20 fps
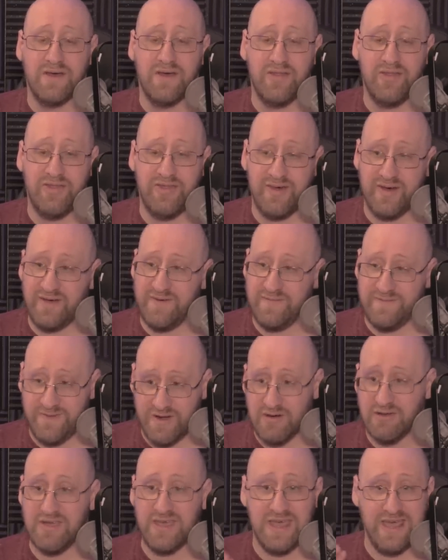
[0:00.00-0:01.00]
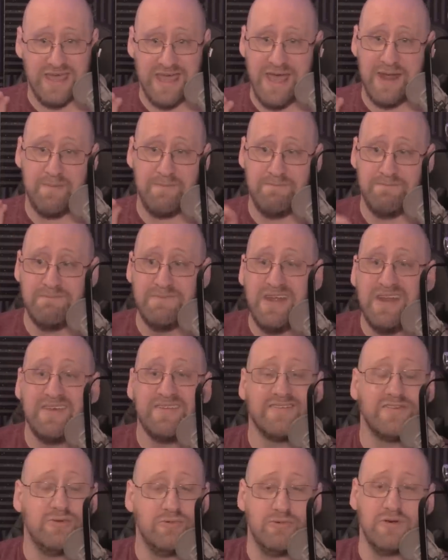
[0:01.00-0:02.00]
the very, again,
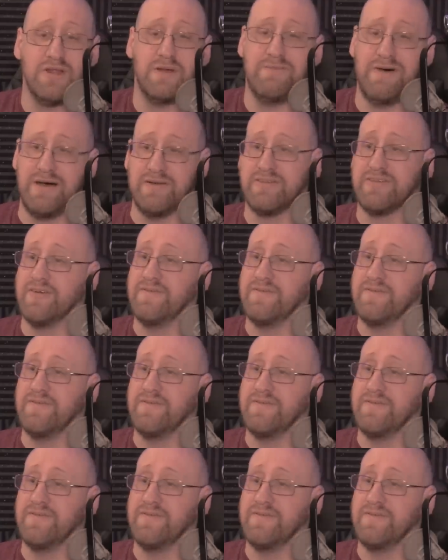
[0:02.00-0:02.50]
minuscule amounts